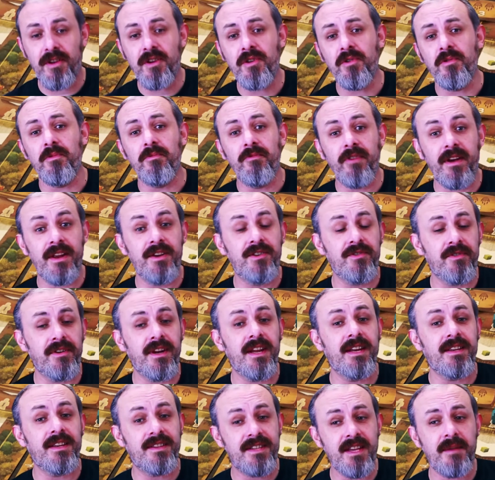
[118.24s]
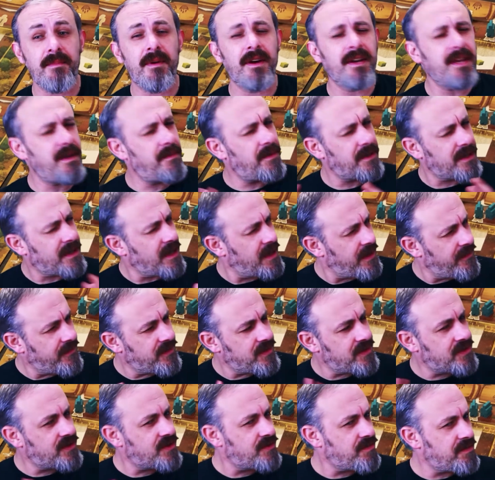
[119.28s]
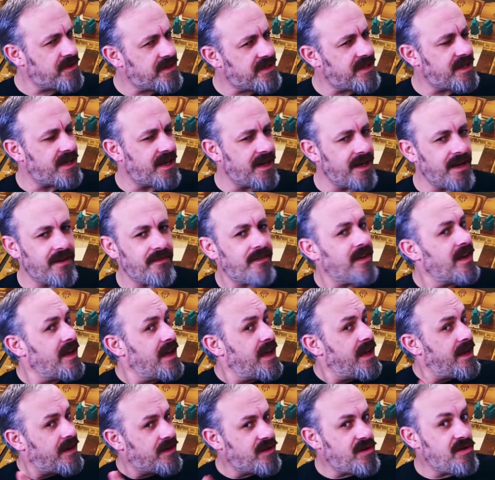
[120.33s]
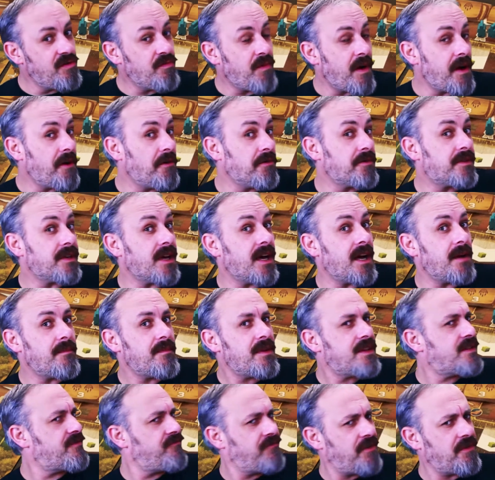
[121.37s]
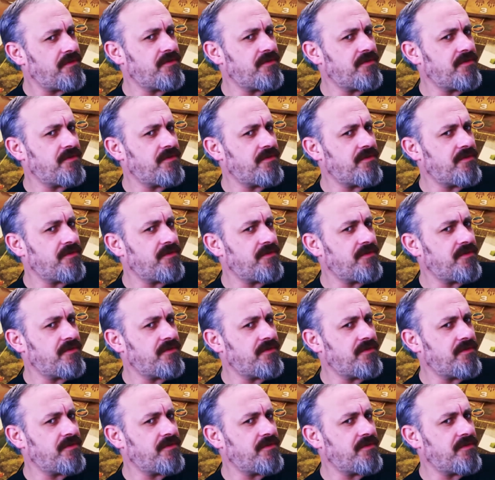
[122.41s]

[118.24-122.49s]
cool. Really enjoyed it. Same idea, but kind of just twisted it enough. New World is a real